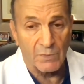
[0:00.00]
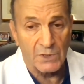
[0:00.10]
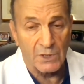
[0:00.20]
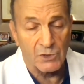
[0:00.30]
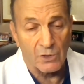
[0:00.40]

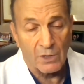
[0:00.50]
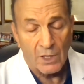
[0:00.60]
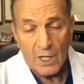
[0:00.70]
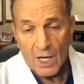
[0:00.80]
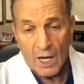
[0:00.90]
procedure,
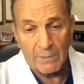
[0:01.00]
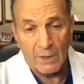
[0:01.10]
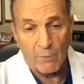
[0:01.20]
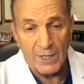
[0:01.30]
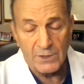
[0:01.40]
I may
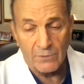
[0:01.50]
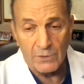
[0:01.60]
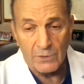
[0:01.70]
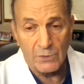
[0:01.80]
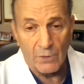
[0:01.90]
wait till they're
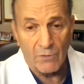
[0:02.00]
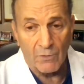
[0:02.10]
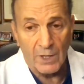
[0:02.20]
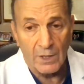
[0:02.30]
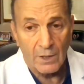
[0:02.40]
2 or
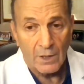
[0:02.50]
3.